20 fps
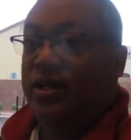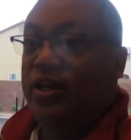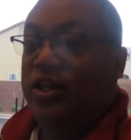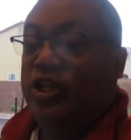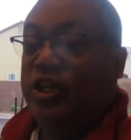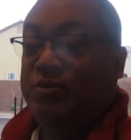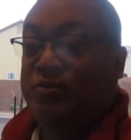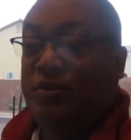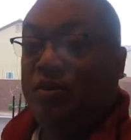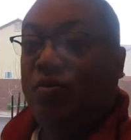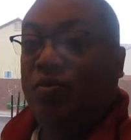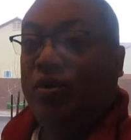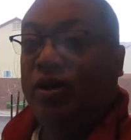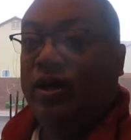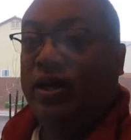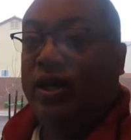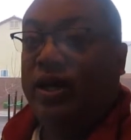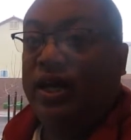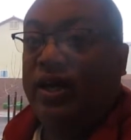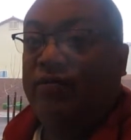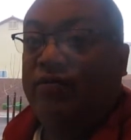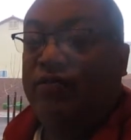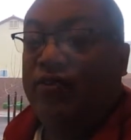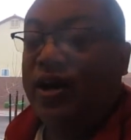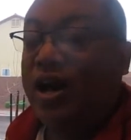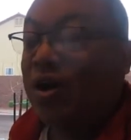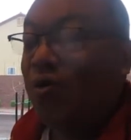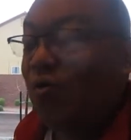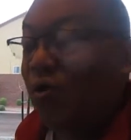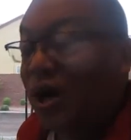you should be, if you're
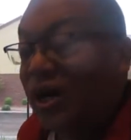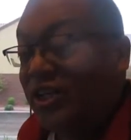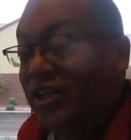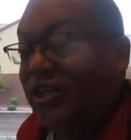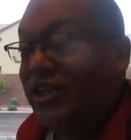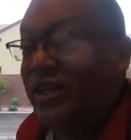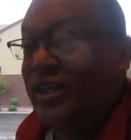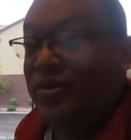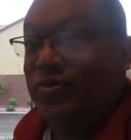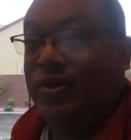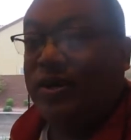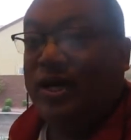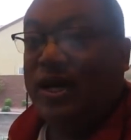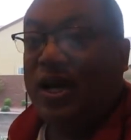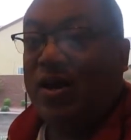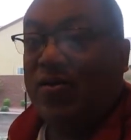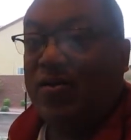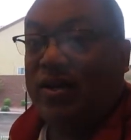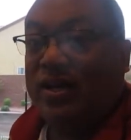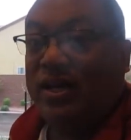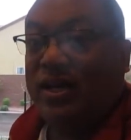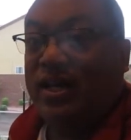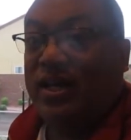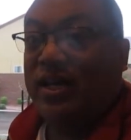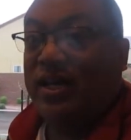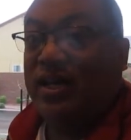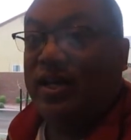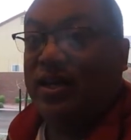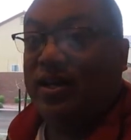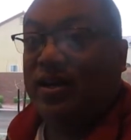not watching this right now
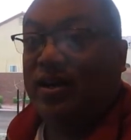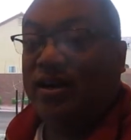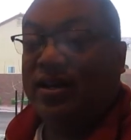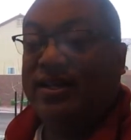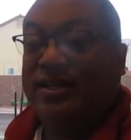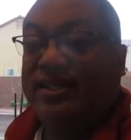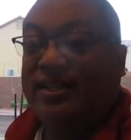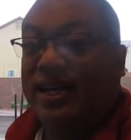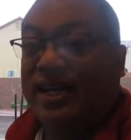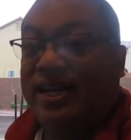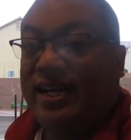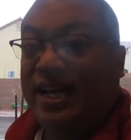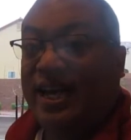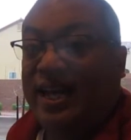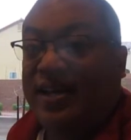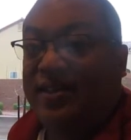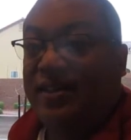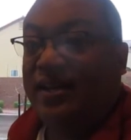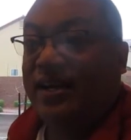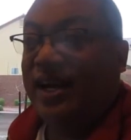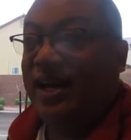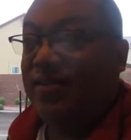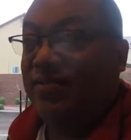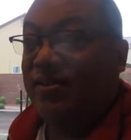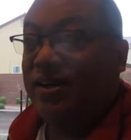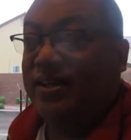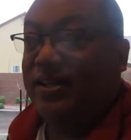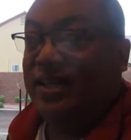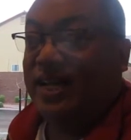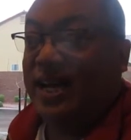on Sunday, then I
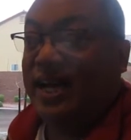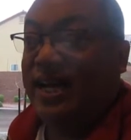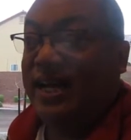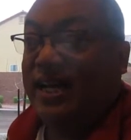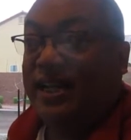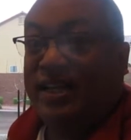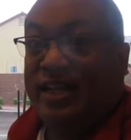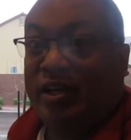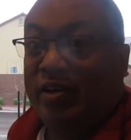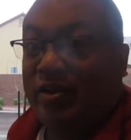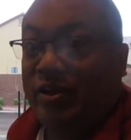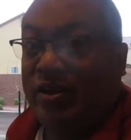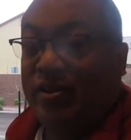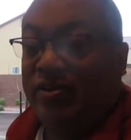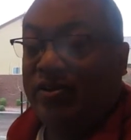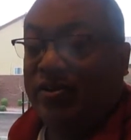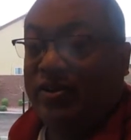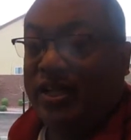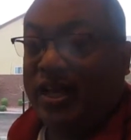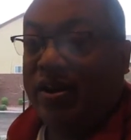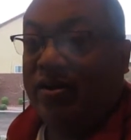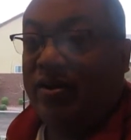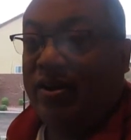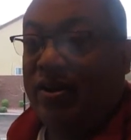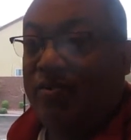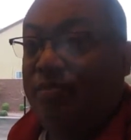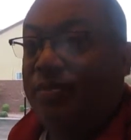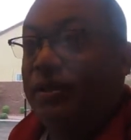haven't got I didn't get the internet on Saturday.